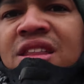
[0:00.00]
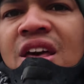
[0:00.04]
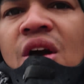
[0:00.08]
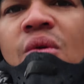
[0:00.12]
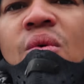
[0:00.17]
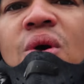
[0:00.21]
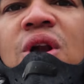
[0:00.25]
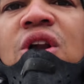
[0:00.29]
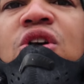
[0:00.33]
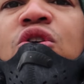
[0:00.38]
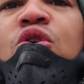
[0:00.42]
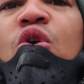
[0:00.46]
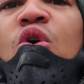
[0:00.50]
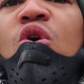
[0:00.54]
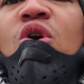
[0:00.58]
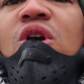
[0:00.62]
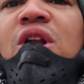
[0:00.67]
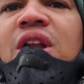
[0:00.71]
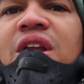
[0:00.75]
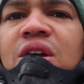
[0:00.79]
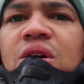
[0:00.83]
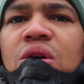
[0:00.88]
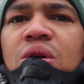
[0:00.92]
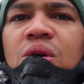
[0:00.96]
they will
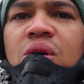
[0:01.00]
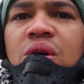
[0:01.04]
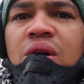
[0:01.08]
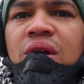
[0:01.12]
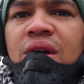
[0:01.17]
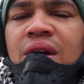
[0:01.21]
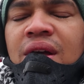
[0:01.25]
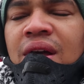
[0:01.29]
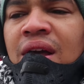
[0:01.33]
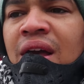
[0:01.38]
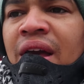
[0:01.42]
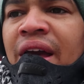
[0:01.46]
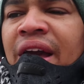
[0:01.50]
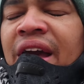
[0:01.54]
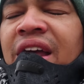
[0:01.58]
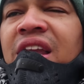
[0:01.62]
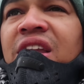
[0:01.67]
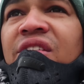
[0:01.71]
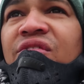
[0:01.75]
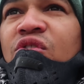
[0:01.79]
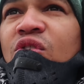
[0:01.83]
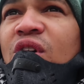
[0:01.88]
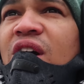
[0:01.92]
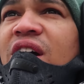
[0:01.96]
call you,
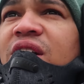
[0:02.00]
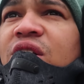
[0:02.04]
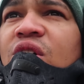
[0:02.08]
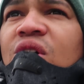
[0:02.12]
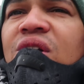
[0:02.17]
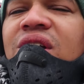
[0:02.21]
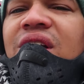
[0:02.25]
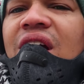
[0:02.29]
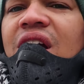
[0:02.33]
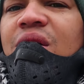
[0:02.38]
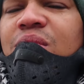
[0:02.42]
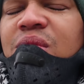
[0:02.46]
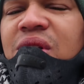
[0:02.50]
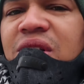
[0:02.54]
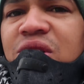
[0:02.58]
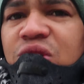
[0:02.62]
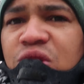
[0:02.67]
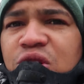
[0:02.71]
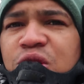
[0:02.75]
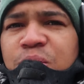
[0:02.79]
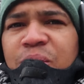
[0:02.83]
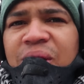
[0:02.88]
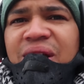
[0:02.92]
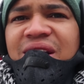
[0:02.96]
and if you are not able
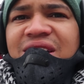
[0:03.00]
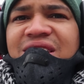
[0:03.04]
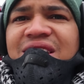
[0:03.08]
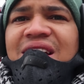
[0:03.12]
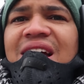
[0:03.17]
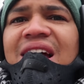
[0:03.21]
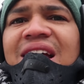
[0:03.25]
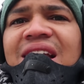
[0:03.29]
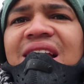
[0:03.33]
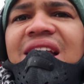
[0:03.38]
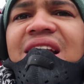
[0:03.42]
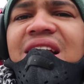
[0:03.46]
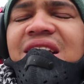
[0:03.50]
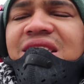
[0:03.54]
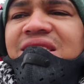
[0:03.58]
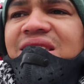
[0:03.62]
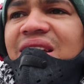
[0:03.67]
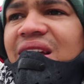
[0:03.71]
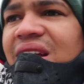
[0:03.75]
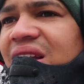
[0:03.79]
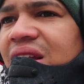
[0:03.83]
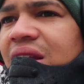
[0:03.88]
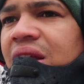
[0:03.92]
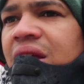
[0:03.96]
to speak Chinese,
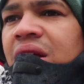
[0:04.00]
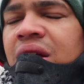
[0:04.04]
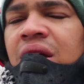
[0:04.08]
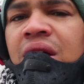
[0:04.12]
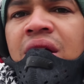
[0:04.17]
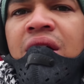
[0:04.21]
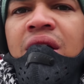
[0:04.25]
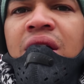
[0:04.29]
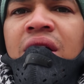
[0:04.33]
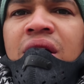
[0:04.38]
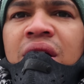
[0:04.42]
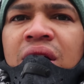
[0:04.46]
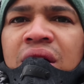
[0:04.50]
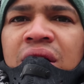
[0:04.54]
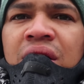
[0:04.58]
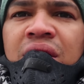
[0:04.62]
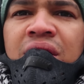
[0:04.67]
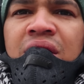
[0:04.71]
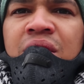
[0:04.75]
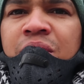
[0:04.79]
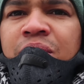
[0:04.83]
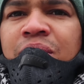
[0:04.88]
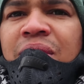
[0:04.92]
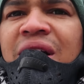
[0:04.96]
then
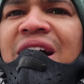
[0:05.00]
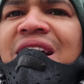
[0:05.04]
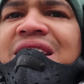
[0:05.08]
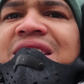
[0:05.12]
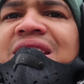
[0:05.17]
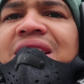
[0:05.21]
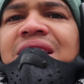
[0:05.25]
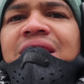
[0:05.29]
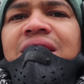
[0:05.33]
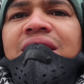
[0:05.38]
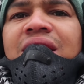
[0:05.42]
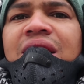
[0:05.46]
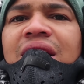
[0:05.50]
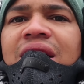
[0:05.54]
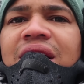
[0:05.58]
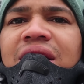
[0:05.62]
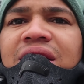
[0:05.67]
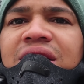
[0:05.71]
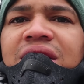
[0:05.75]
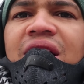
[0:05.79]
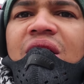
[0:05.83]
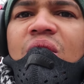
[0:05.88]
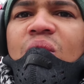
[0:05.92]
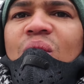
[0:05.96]
basically
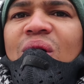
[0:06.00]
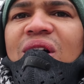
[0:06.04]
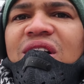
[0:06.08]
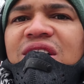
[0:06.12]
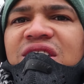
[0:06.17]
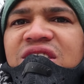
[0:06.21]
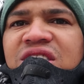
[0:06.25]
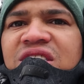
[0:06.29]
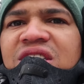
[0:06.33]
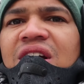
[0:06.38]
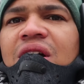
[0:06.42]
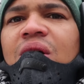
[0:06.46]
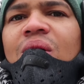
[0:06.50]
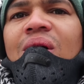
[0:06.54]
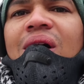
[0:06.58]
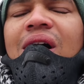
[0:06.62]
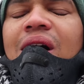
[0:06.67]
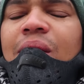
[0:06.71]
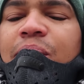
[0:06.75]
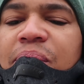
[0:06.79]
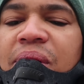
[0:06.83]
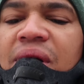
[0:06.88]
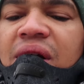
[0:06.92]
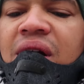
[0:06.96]
they won't show
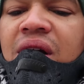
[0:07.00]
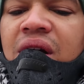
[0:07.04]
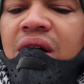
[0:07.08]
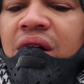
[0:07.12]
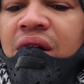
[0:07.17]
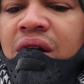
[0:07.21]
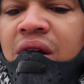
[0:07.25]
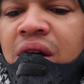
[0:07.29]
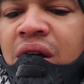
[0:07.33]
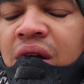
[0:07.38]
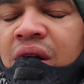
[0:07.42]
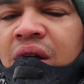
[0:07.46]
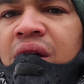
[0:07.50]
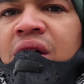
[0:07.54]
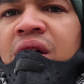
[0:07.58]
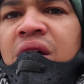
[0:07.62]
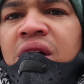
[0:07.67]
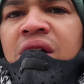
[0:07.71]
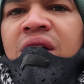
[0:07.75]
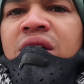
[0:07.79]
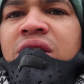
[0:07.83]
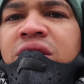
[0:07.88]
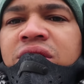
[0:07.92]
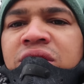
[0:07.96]
up.
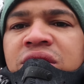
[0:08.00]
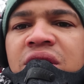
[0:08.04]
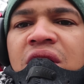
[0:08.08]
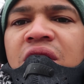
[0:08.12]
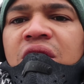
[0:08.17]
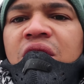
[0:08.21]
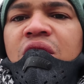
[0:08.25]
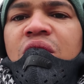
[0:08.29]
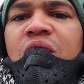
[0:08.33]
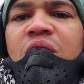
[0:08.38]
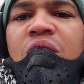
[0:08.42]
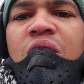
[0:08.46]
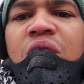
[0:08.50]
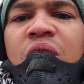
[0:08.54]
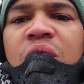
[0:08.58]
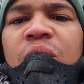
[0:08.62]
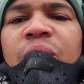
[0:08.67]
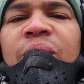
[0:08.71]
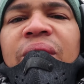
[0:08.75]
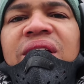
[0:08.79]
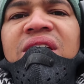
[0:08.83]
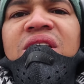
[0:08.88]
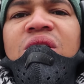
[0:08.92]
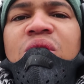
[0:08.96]
So
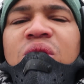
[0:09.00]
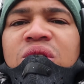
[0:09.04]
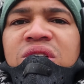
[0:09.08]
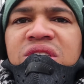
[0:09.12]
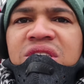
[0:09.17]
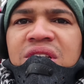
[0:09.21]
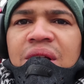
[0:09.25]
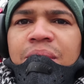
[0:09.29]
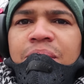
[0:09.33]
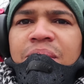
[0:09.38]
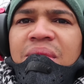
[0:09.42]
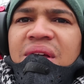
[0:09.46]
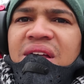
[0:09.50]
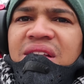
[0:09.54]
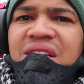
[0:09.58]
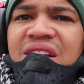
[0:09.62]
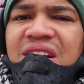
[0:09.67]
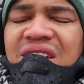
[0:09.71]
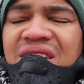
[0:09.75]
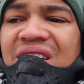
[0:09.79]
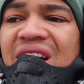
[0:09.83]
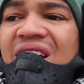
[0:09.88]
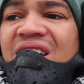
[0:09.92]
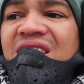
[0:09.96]
we use the
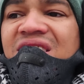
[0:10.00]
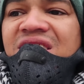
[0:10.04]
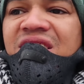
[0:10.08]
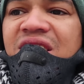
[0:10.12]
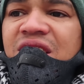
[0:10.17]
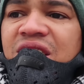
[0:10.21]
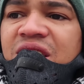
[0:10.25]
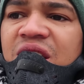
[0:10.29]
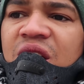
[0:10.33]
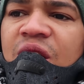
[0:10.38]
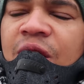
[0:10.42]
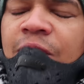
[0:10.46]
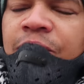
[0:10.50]
meter taxis.